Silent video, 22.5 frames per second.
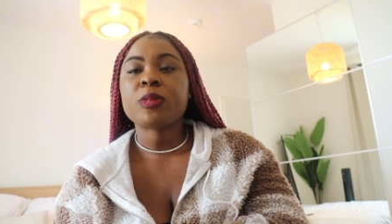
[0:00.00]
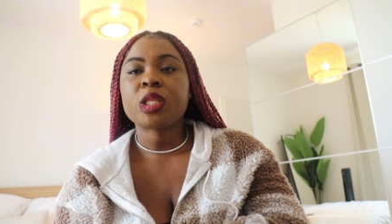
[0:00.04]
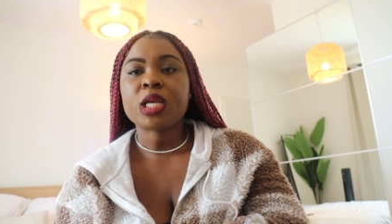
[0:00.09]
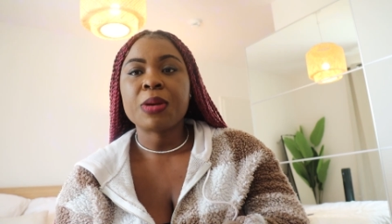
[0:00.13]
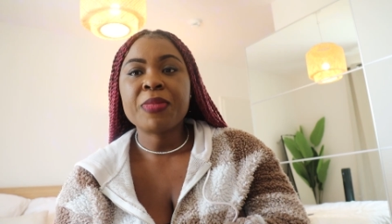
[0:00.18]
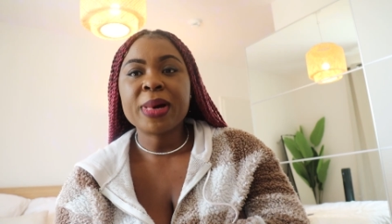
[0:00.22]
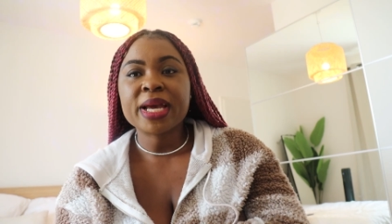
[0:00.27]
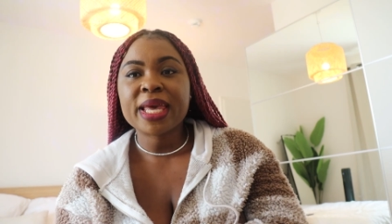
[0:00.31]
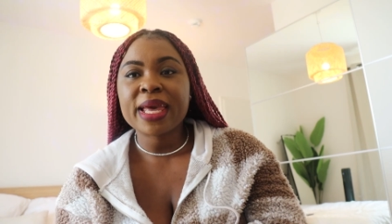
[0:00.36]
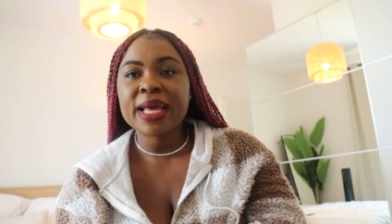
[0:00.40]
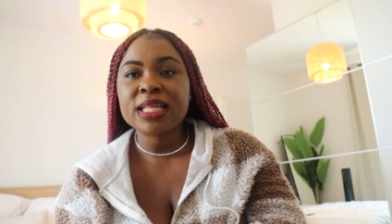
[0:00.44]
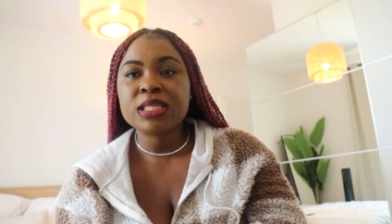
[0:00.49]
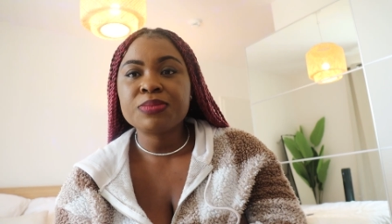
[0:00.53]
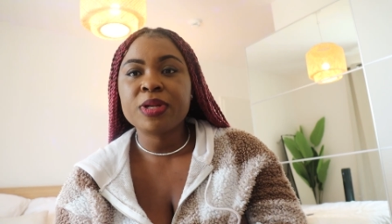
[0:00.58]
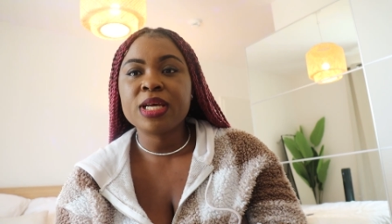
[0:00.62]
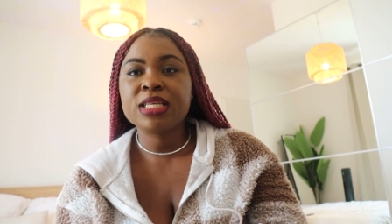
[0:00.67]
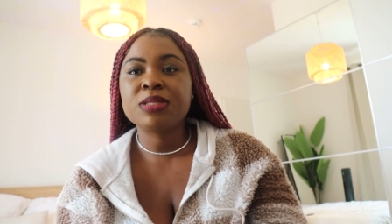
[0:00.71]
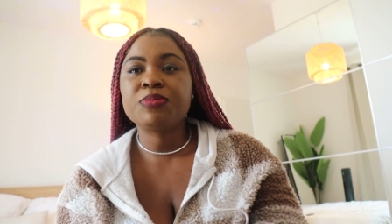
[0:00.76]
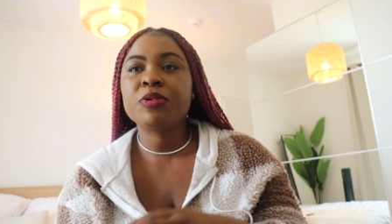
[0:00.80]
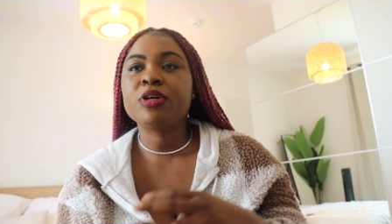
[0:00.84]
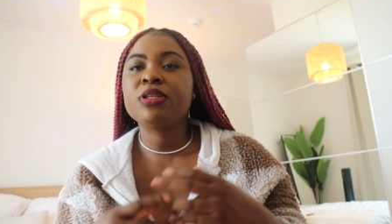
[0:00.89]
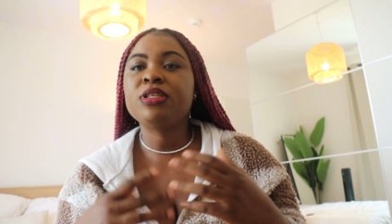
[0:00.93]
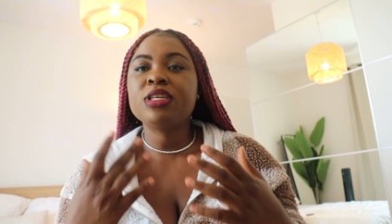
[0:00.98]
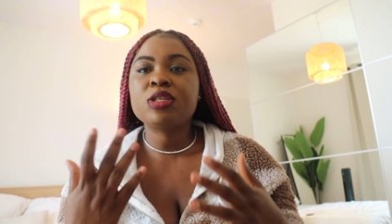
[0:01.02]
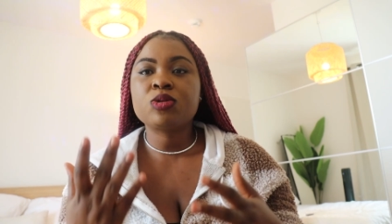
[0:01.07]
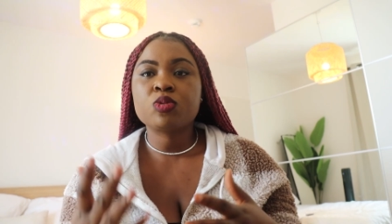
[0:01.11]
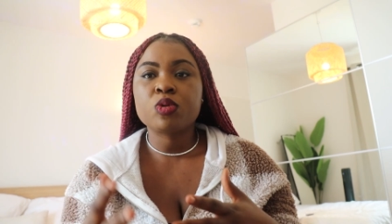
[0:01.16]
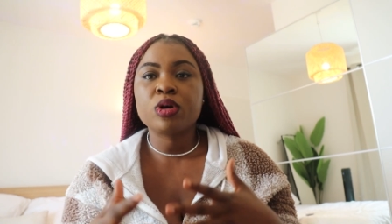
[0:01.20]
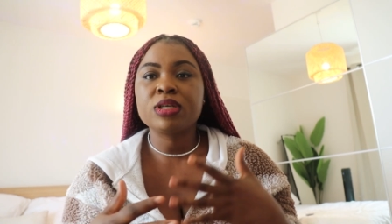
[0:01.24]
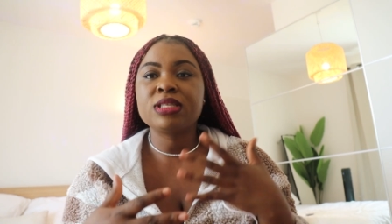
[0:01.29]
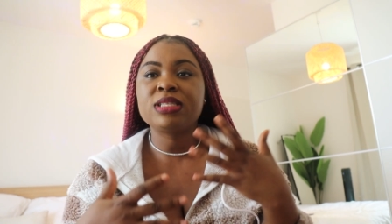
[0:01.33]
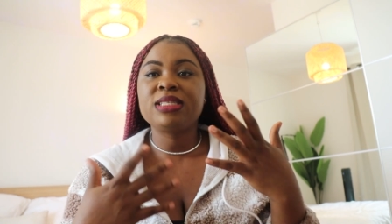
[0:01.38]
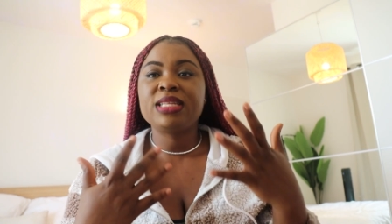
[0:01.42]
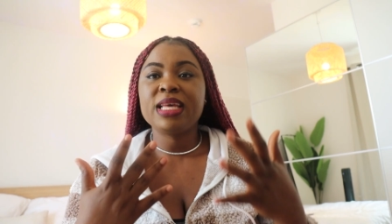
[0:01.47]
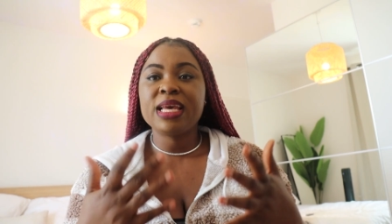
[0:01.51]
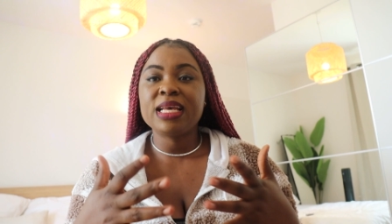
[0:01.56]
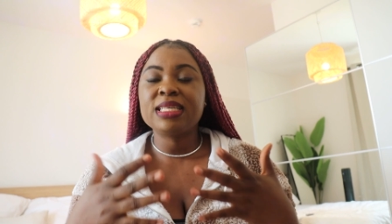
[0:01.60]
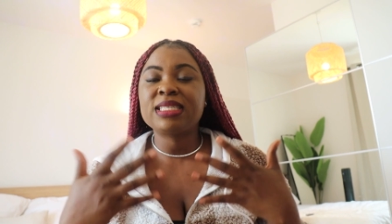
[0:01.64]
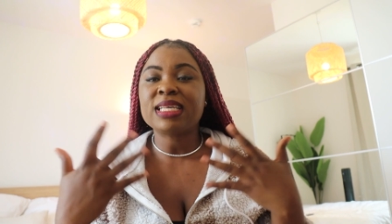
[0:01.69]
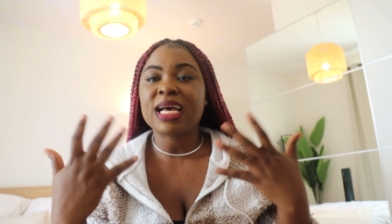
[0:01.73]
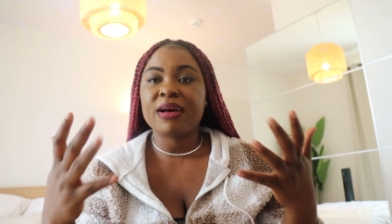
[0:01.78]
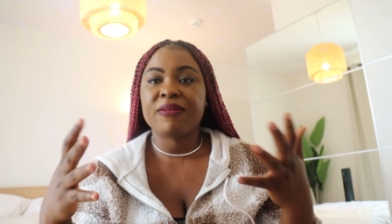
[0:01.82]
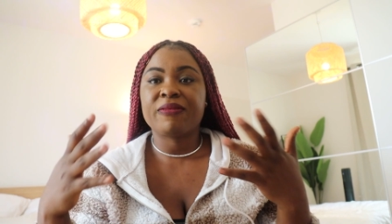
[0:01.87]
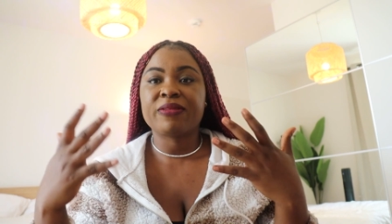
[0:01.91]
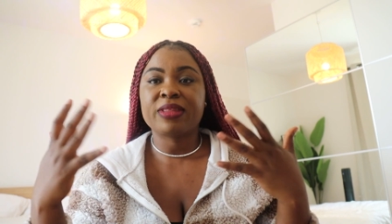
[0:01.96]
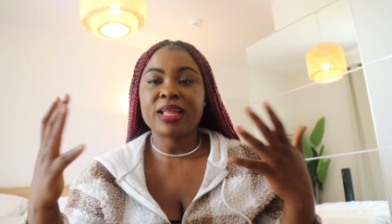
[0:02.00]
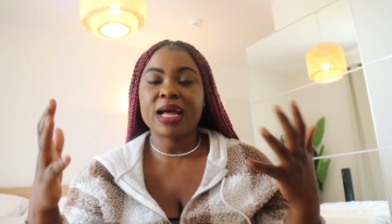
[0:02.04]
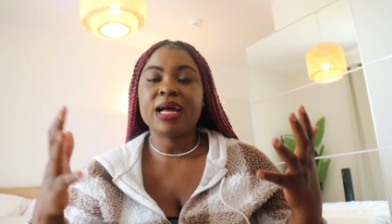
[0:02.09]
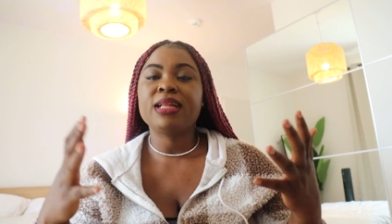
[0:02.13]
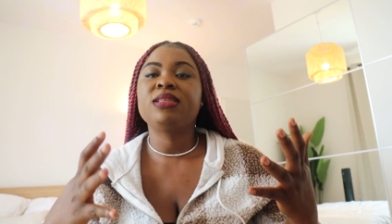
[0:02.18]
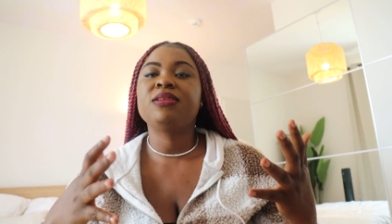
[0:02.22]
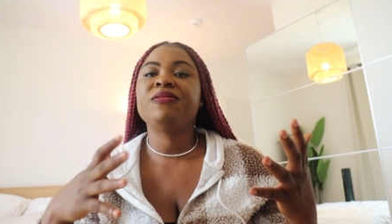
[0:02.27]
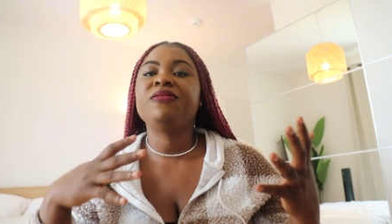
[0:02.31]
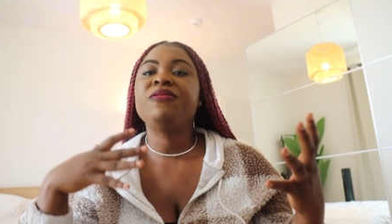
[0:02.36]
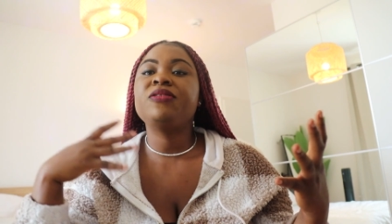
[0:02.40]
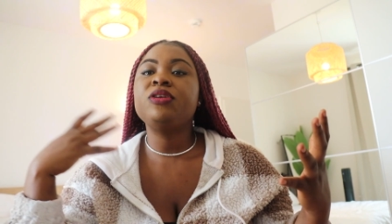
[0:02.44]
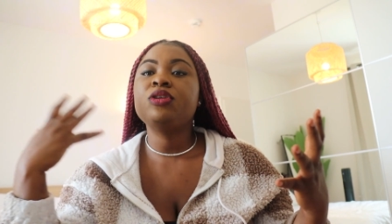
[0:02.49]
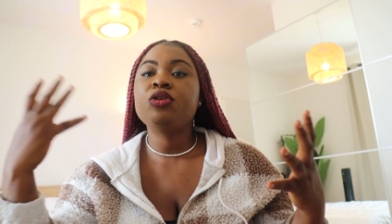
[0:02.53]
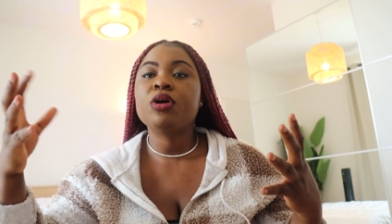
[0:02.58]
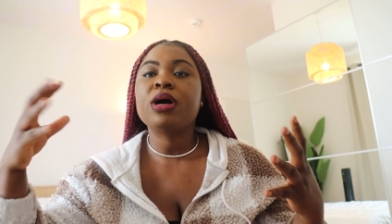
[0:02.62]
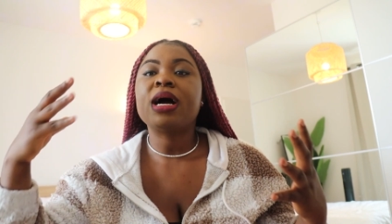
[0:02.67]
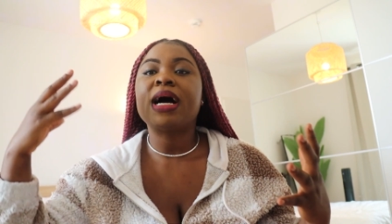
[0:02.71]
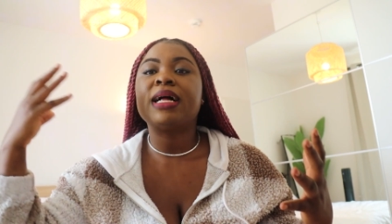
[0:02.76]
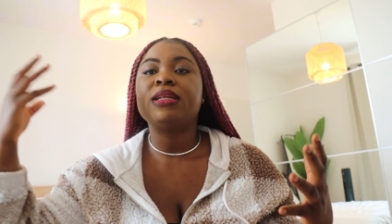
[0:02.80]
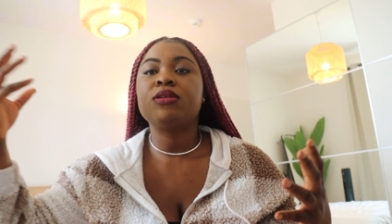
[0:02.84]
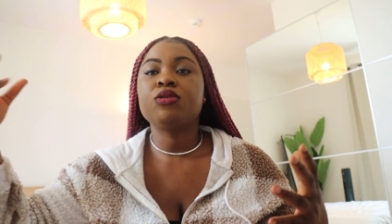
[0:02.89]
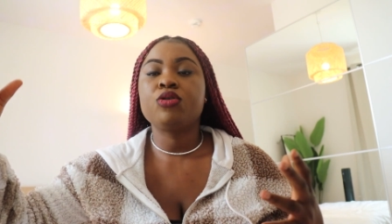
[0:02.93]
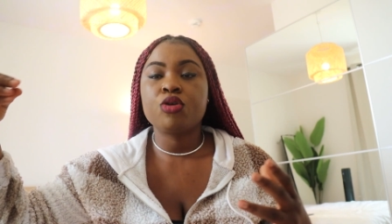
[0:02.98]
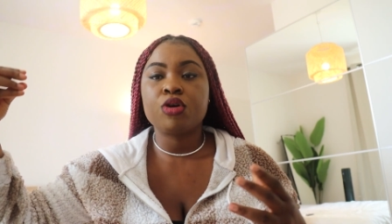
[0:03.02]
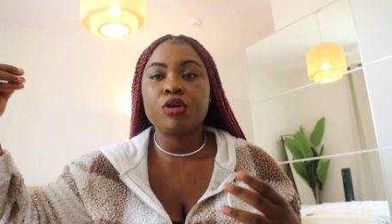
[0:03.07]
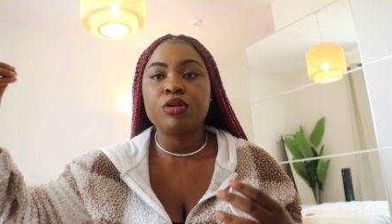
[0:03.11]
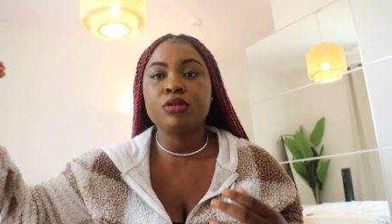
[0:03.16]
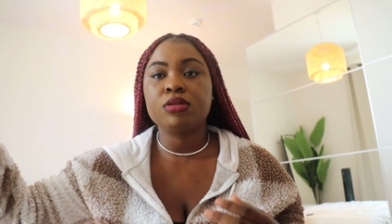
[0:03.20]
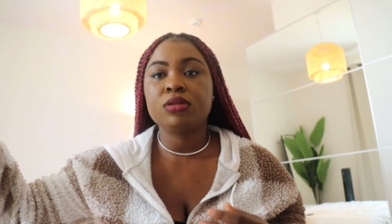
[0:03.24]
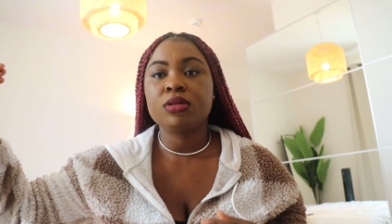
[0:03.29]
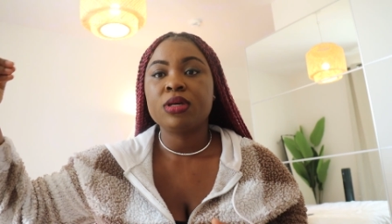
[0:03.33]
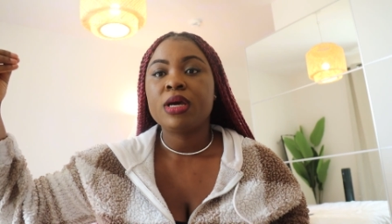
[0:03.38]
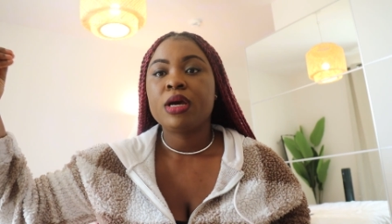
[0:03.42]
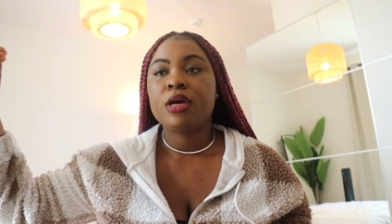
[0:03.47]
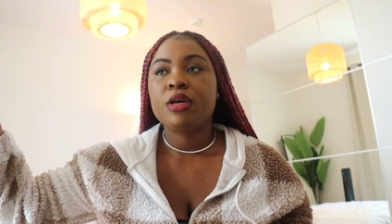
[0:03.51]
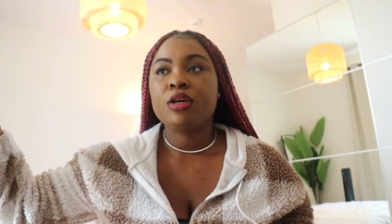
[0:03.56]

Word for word: marketplace, but this was days after the video had gone,